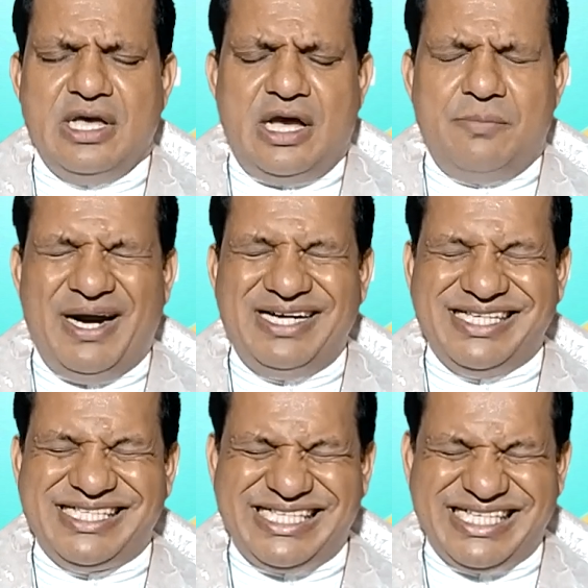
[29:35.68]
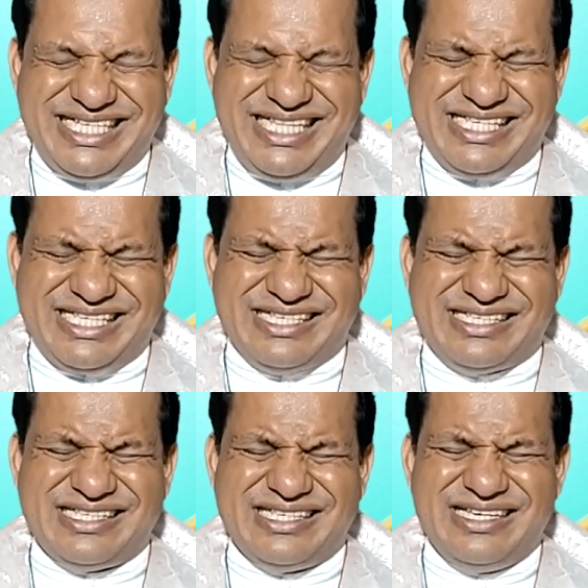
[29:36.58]
I bind the
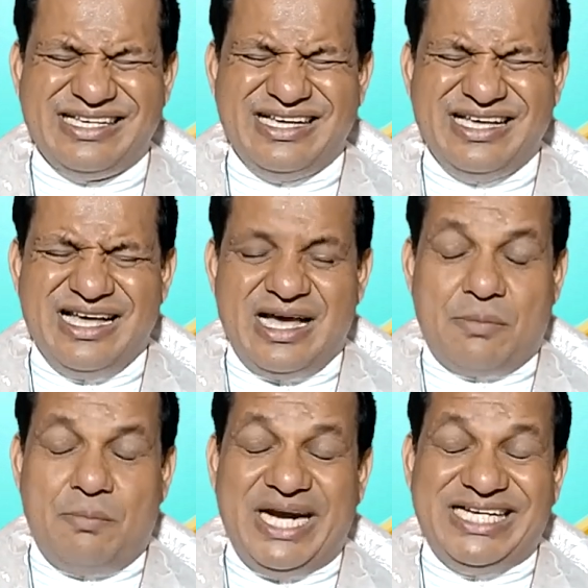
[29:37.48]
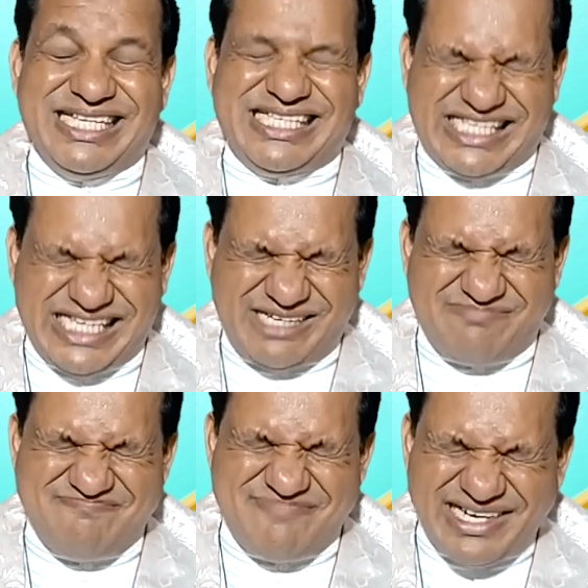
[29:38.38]
sicknesses. I bind the
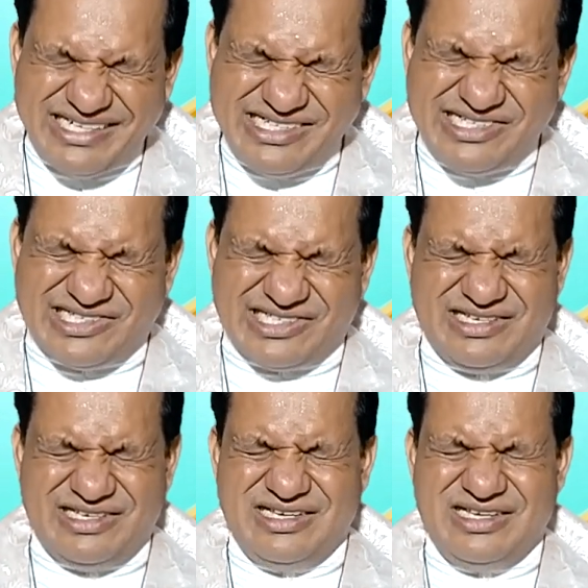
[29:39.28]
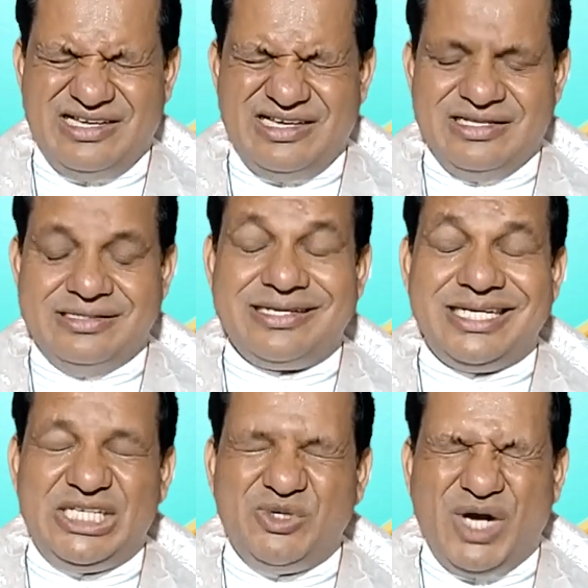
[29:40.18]
sick minds,
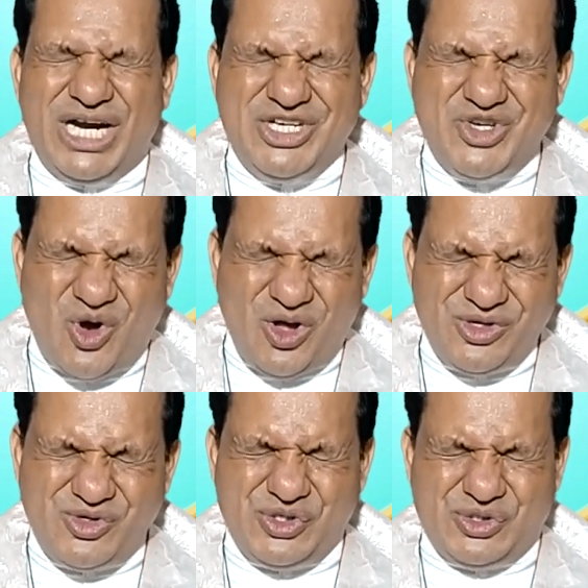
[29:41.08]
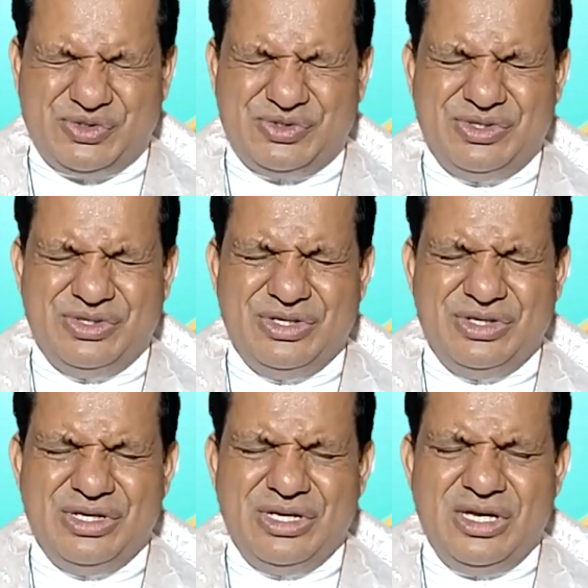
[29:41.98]
negative ideologies,
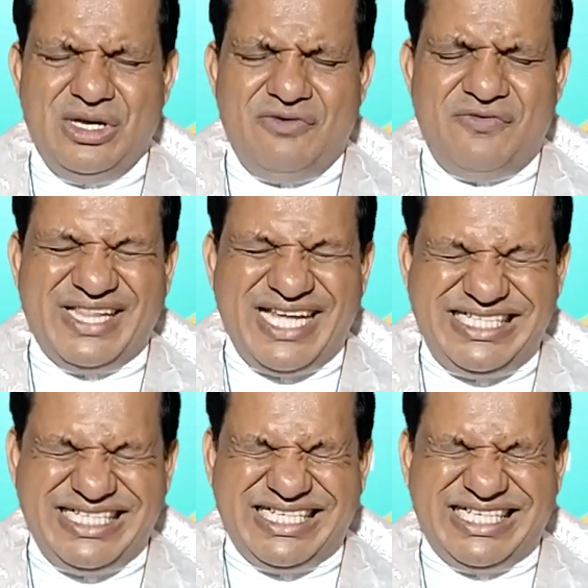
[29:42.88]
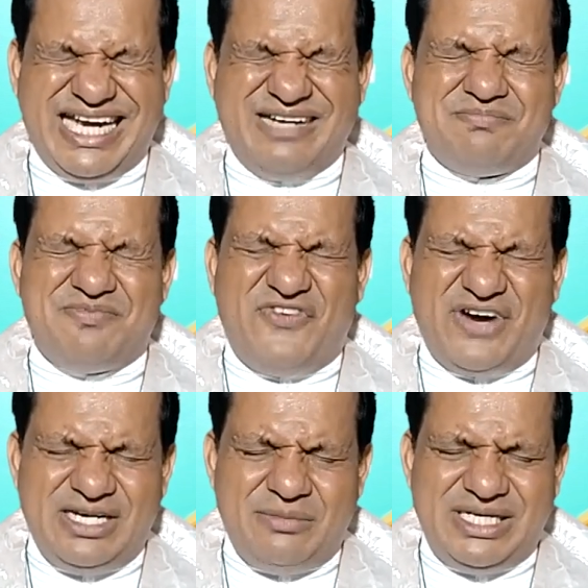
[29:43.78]
fanatic and
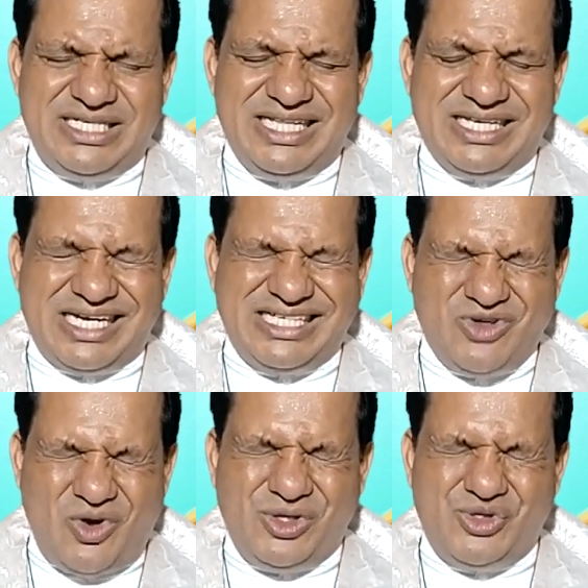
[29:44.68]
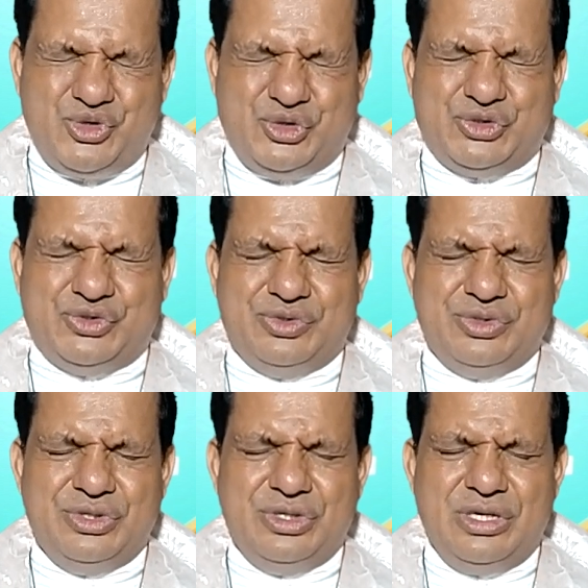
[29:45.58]
fundamentalist ideologies.
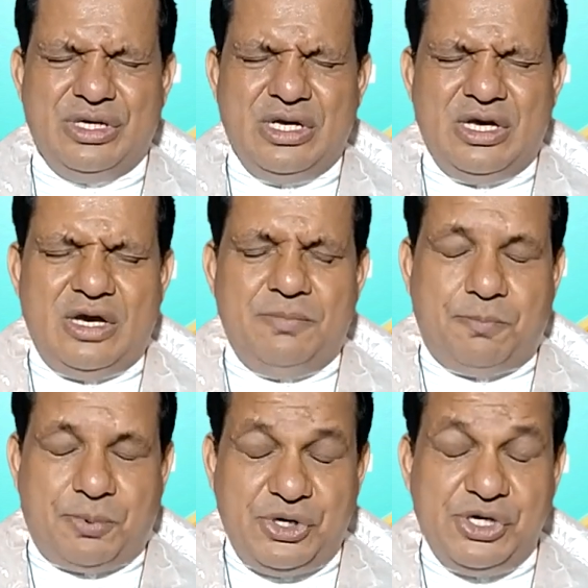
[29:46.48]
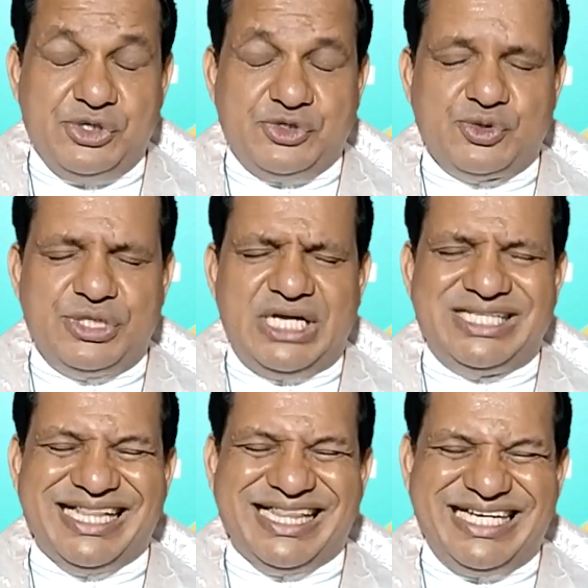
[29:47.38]
I pray so
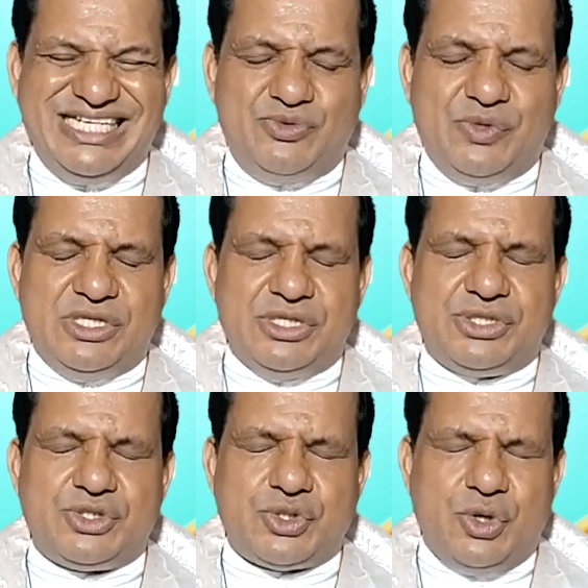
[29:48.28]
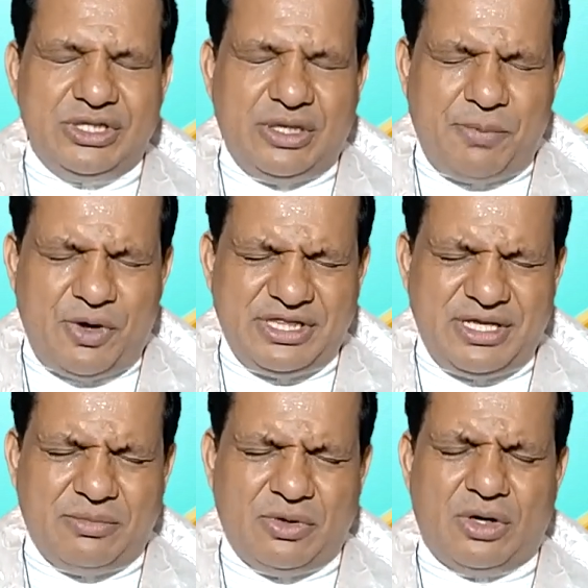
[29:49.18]
that the light will shone upon
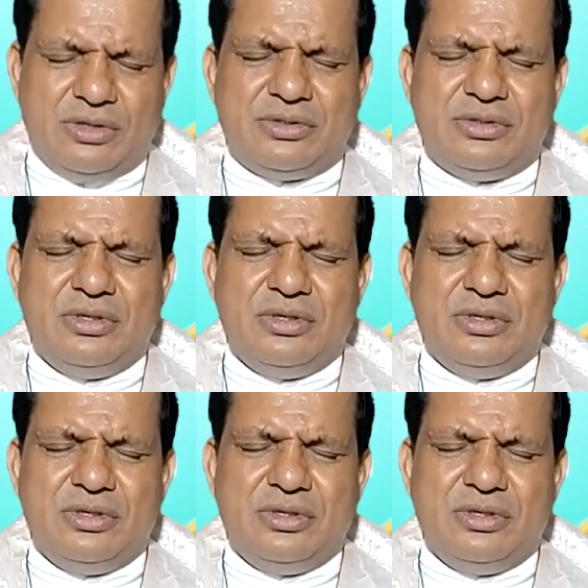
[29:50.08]
them, Lord.